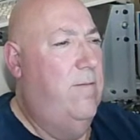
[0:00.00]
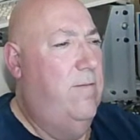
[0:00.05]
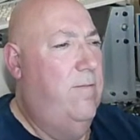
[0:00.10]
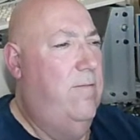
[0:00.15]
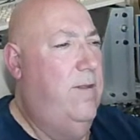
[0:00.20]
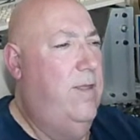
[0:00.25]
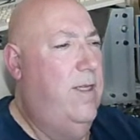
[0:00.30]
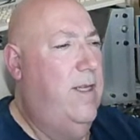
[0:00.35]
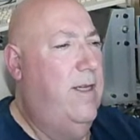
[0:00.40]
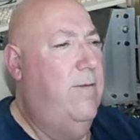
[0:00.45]

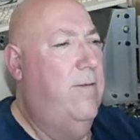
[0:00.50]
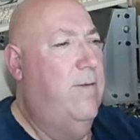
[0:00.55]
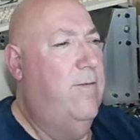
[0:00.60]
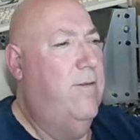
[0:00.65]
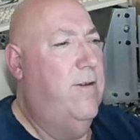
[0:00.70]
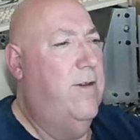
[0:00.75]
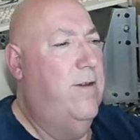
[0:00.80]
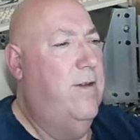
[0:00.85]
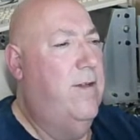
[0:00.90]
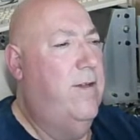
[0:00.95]
yeah, we've
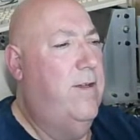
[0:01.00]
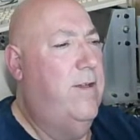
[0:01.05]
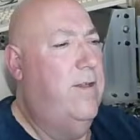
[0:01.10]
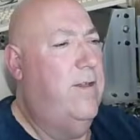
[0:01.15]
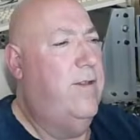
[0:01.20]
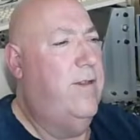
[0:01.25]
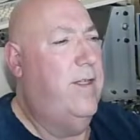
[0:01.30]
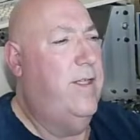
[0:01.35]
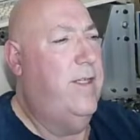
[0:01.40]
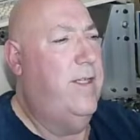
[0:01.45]
got
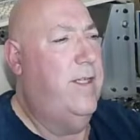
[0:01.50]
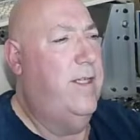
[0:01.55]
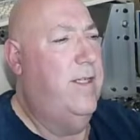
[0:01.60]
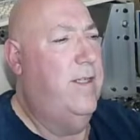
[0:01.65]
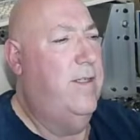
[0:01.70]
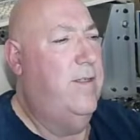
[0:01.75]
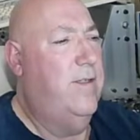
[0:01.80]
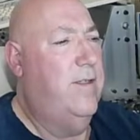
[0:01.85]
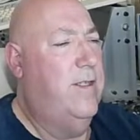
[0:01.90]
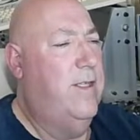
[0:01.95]
nothing
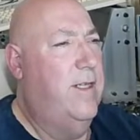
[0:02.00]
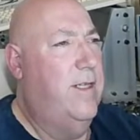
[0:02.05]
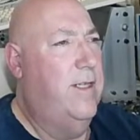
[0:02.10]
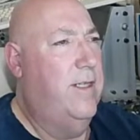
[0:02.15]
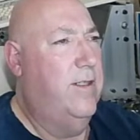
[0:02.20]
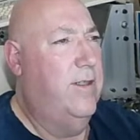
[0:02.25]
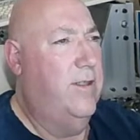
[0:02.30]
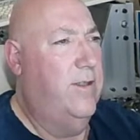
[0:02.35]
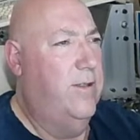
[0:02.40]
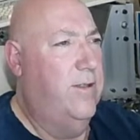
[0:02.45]
else there.
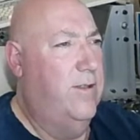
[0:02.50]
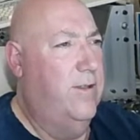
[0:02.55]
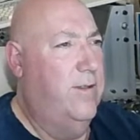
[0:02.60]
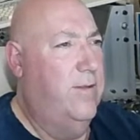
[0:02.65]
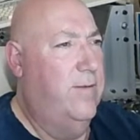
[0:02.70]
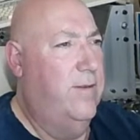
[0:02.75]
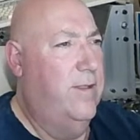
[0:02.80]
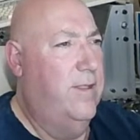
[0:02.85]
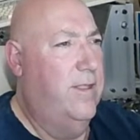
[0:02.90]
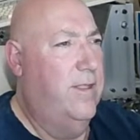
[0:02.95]
That's good.
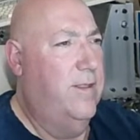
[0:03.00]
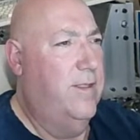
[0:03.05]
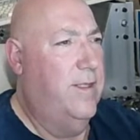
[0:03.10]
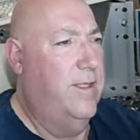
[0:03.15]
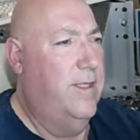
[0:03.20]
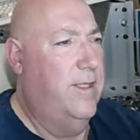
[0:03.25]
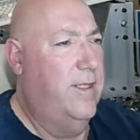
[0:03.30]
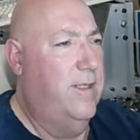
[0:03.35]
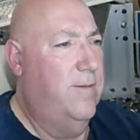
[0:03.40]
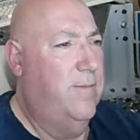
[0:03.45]
Right,
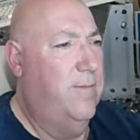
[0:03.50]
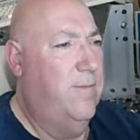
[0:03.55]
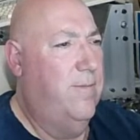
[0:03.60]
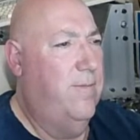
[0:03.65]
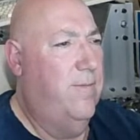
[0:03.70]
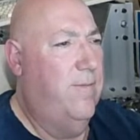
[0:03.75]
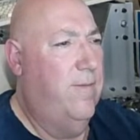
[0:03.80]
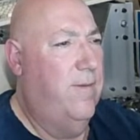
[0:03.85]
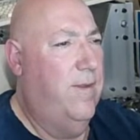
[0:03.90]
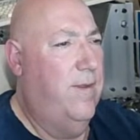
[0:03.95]
okay.
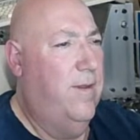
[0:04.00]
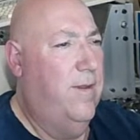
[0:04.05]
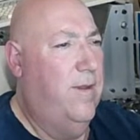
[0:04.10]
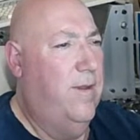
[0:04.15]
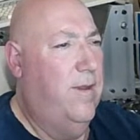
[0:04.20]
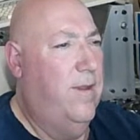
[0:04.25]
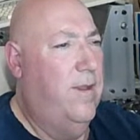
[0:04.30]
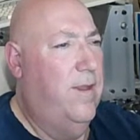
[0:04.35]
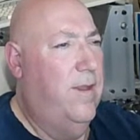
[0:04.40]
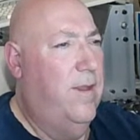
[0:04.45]

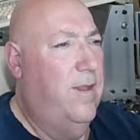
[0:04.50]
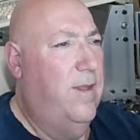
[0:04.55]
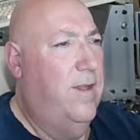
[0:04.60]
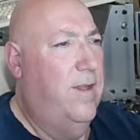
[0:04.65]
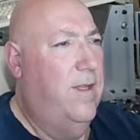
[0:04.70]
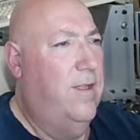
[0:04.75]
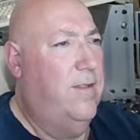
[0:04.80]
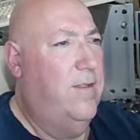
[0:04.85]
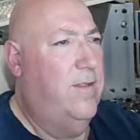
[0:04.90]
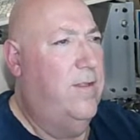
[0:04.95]

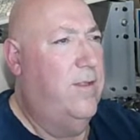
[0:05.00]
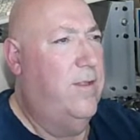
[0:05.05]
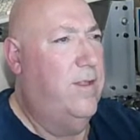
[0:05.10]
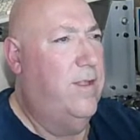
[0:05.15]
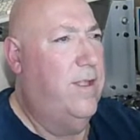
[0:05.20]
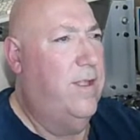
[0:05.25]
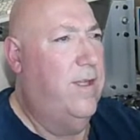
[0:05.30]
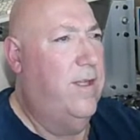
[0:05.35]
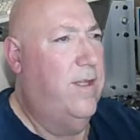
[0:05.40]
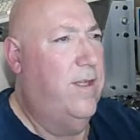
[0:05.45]
Let's just
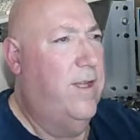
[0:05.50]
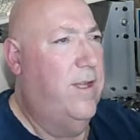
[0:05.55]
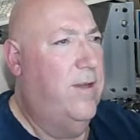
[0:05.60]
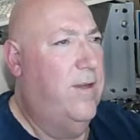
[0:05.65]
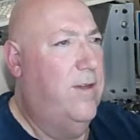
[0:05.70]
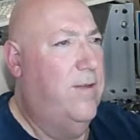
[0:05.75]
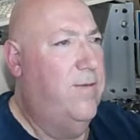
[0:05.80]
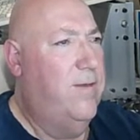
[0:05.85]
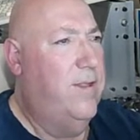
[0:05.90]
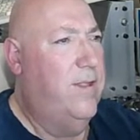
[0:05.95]
send that
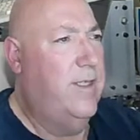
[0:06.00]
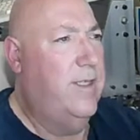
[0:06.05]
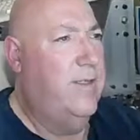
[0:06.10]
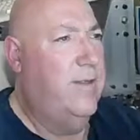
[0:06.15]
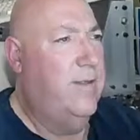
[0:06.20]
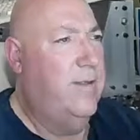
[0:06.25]
over then.